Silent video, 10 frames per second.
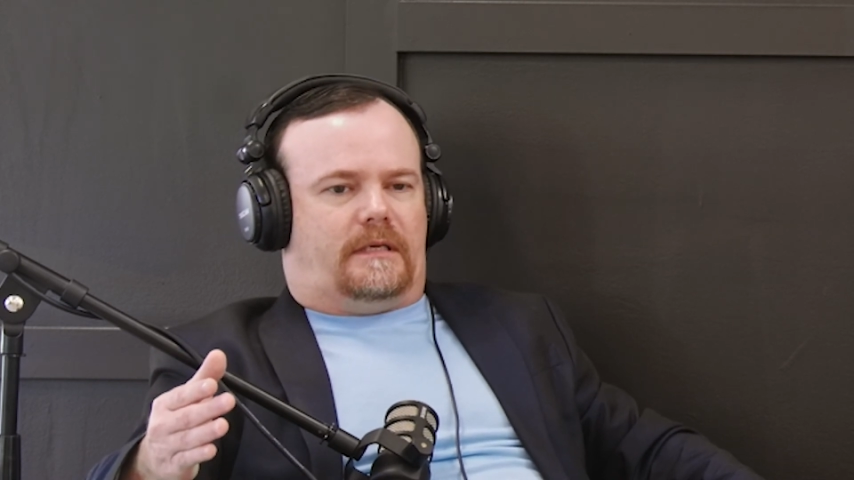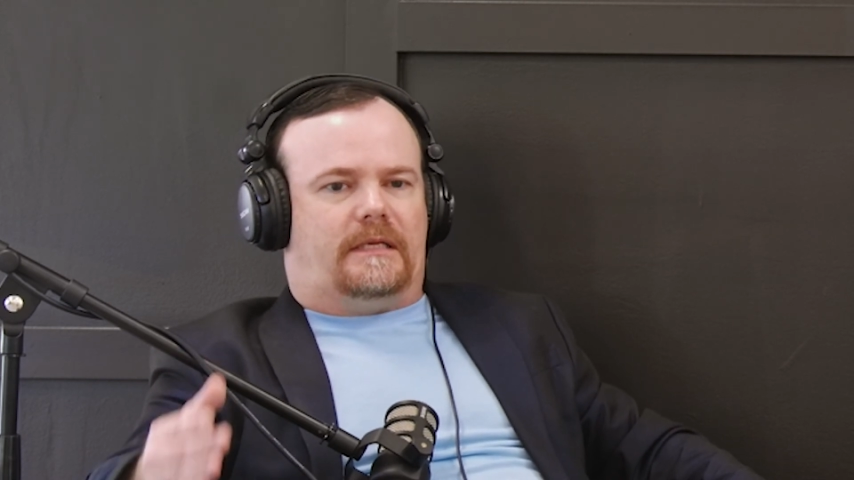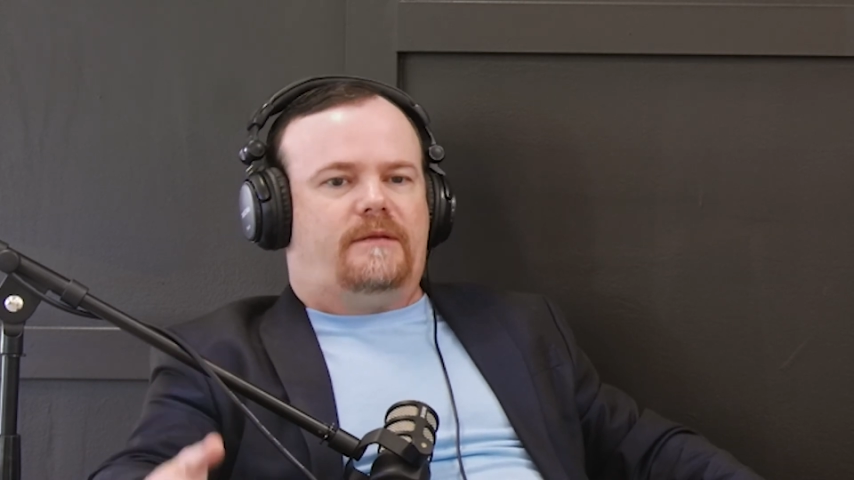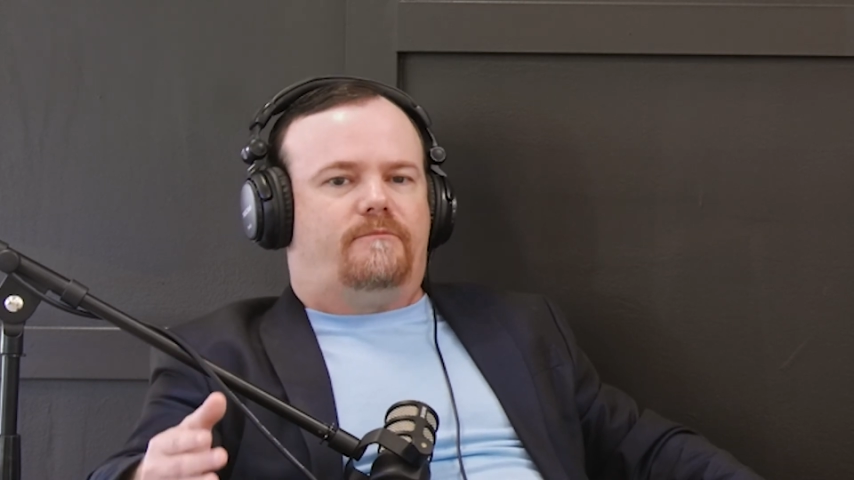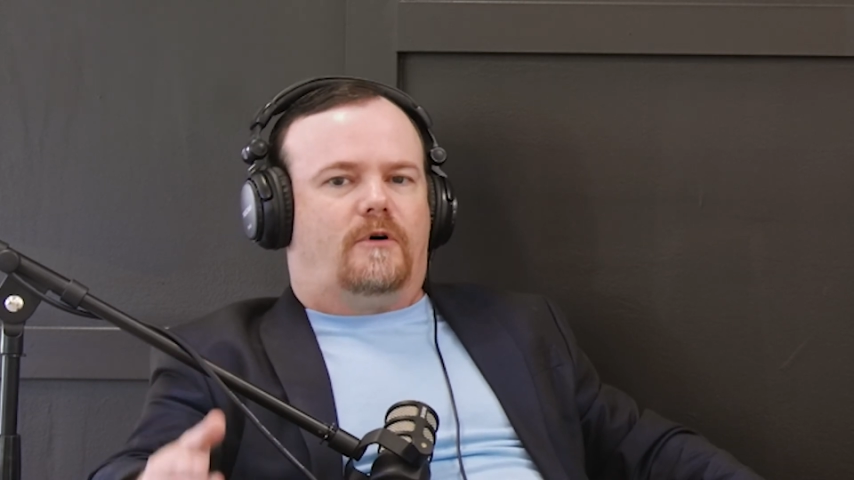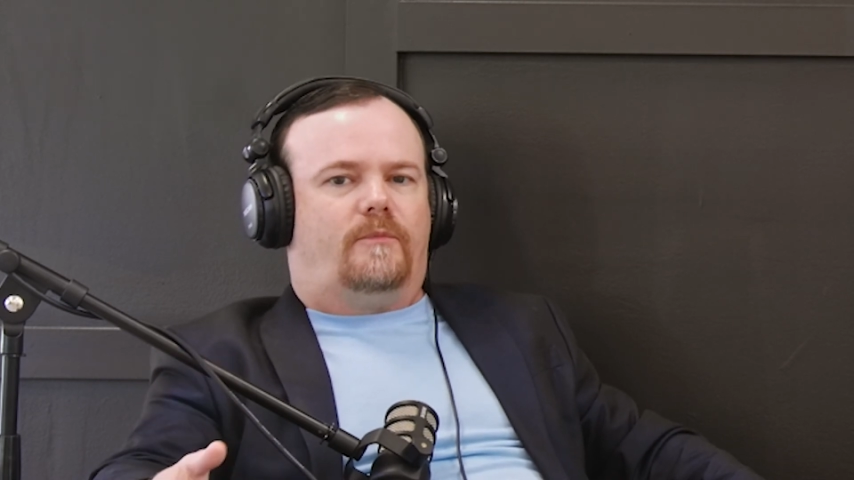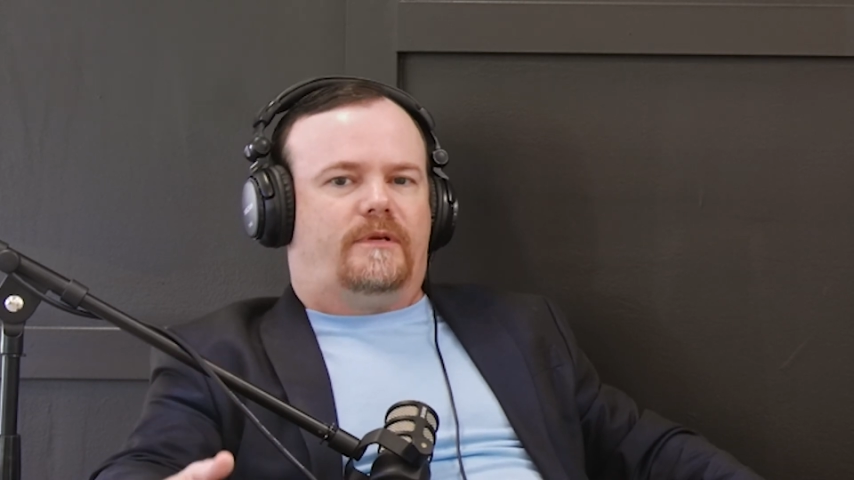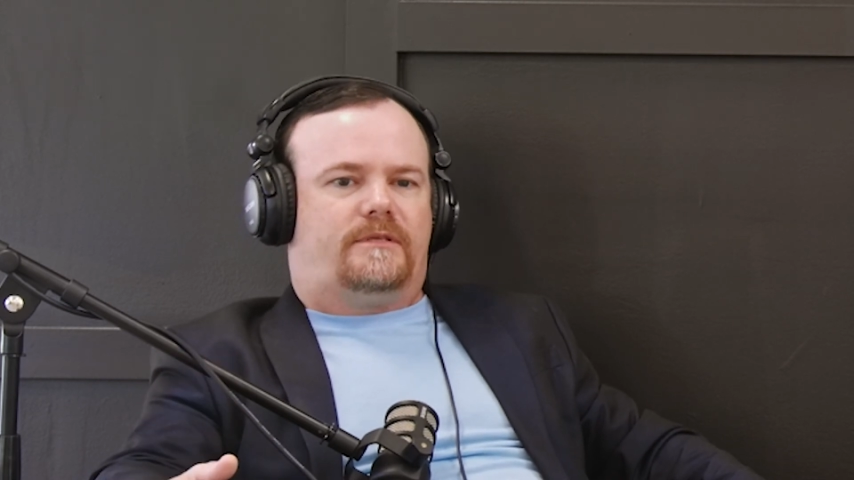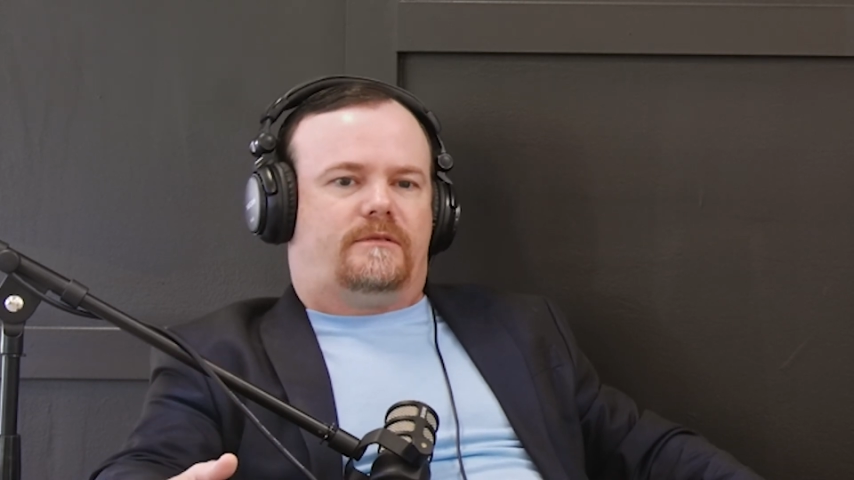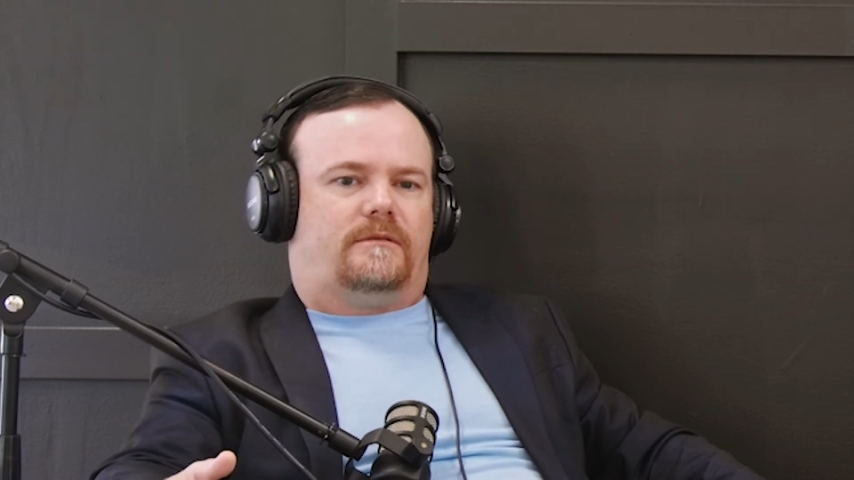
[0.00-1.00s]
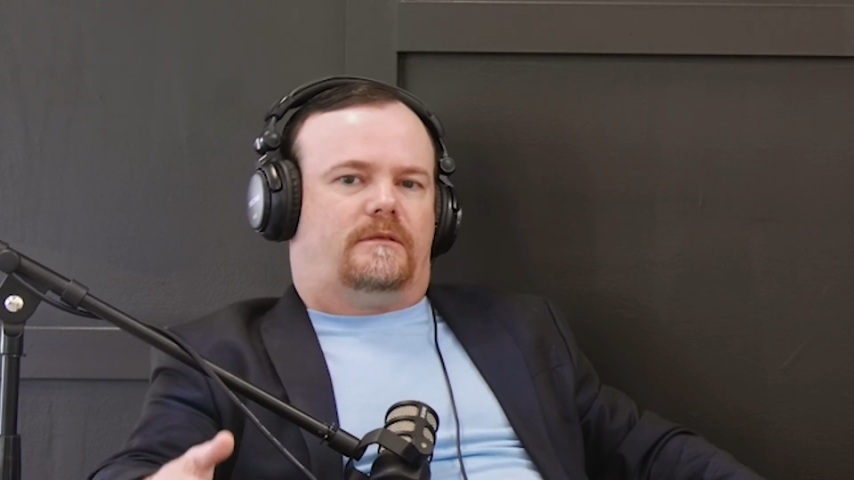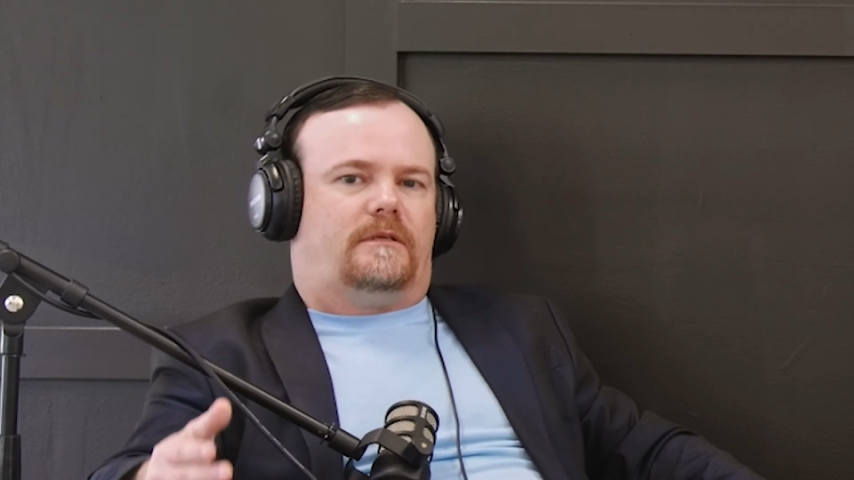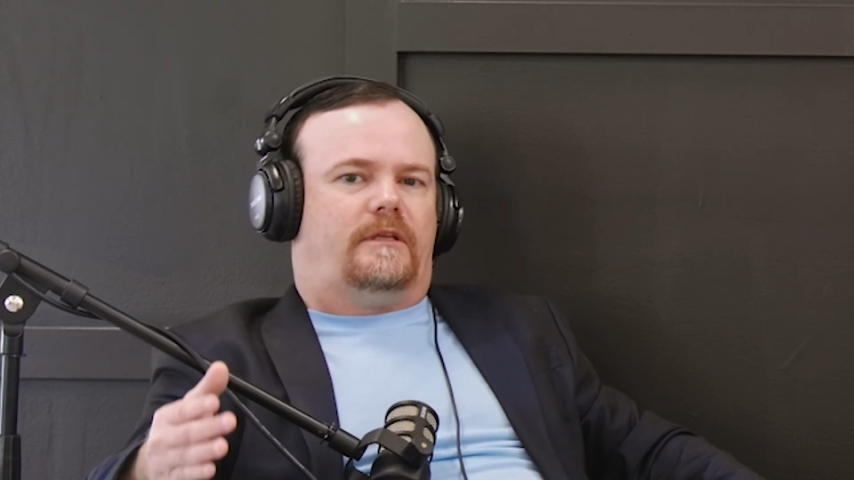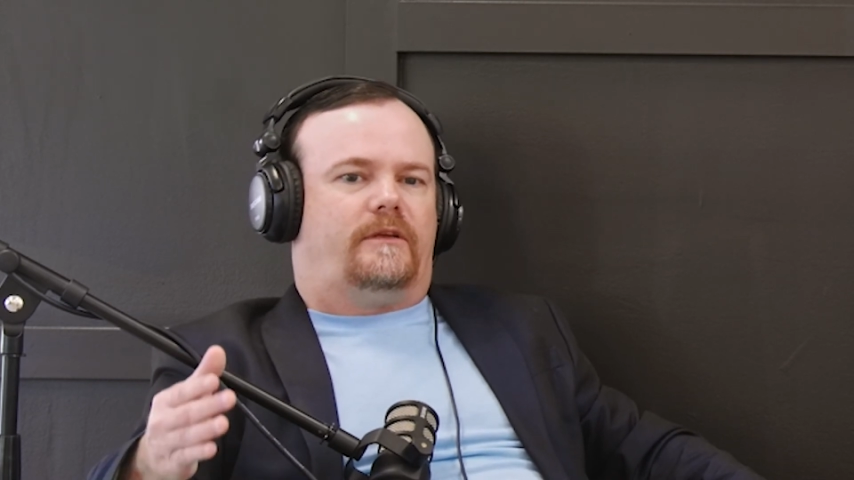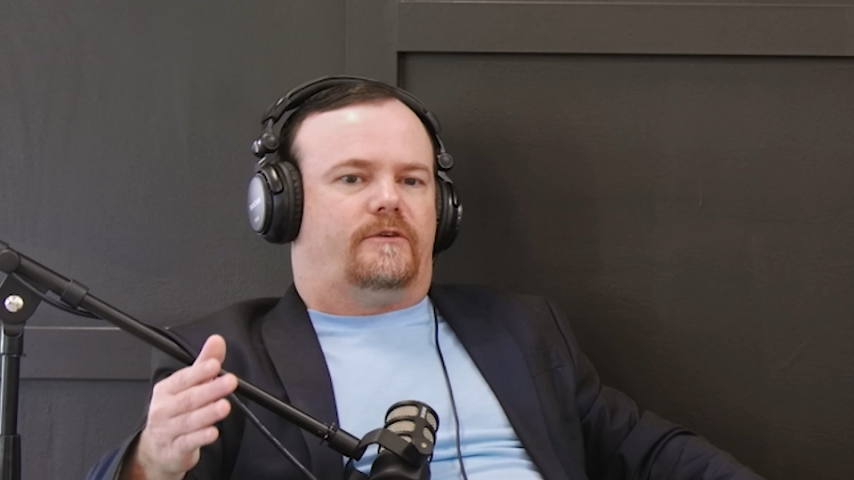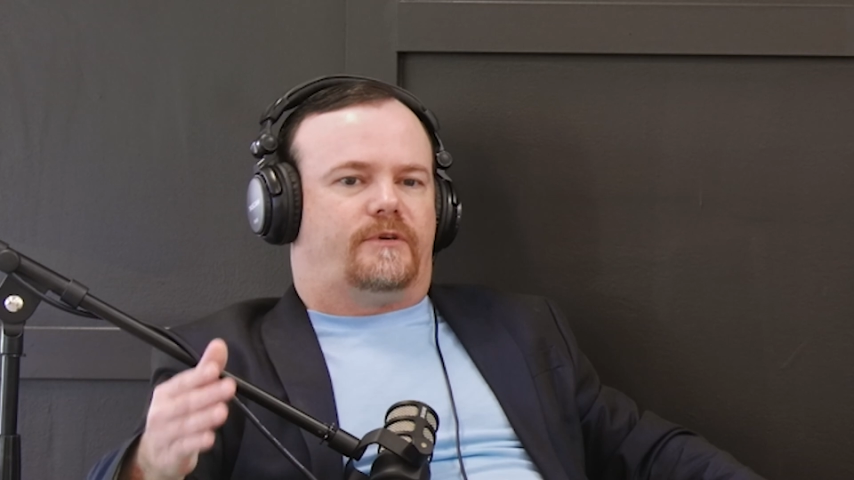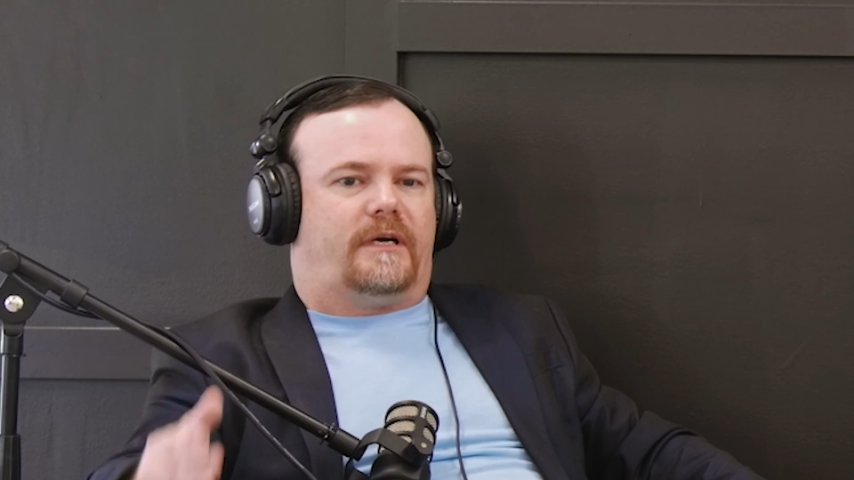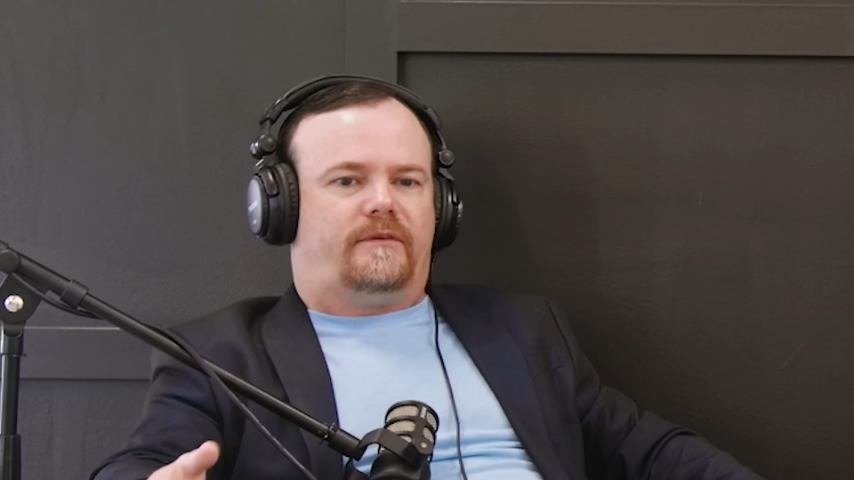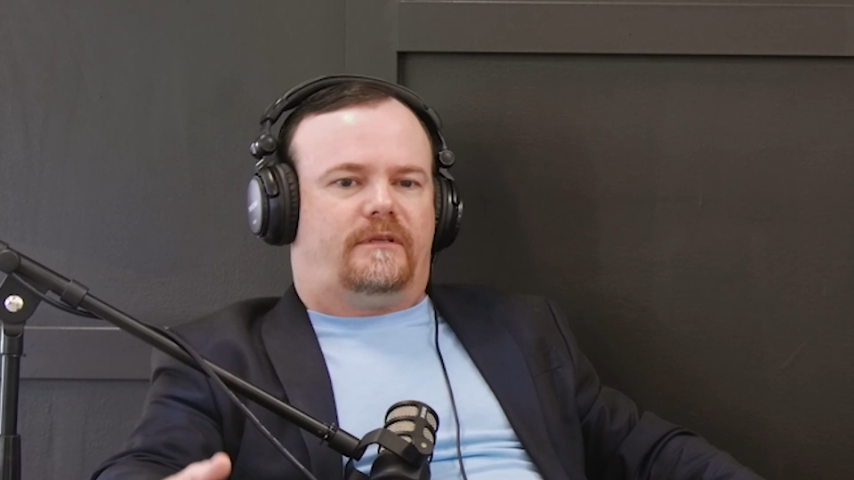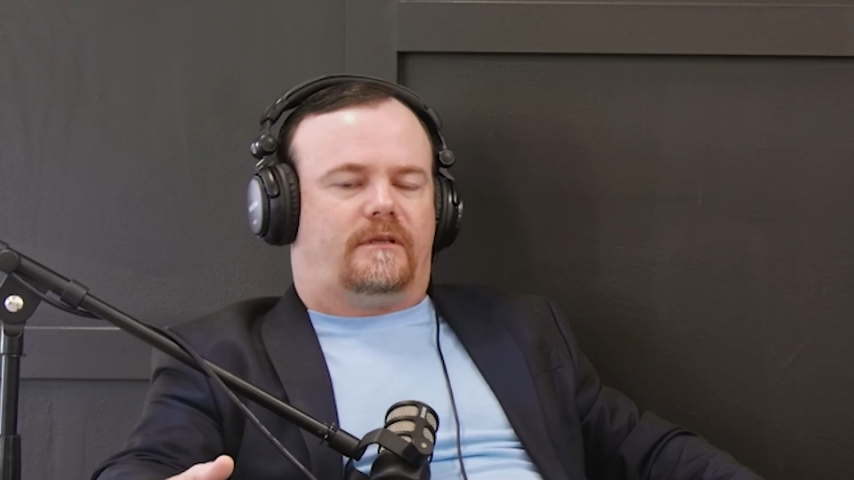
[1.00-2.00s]
any moment you're
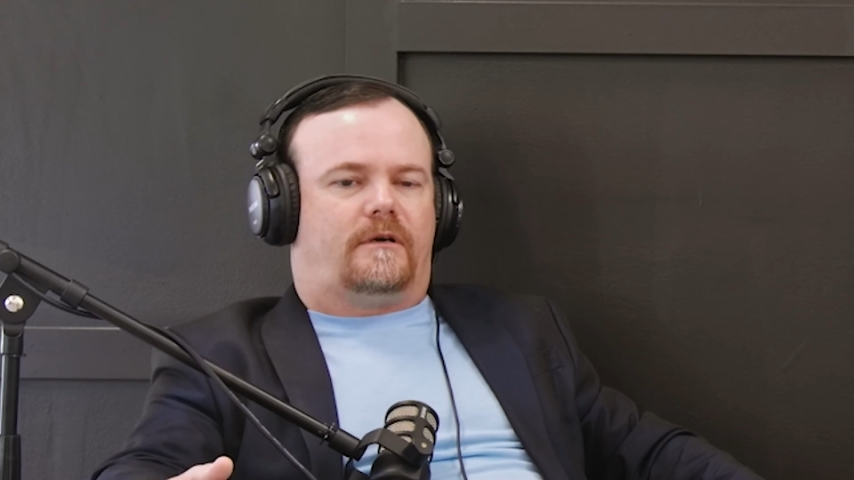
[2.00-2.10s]
driving in the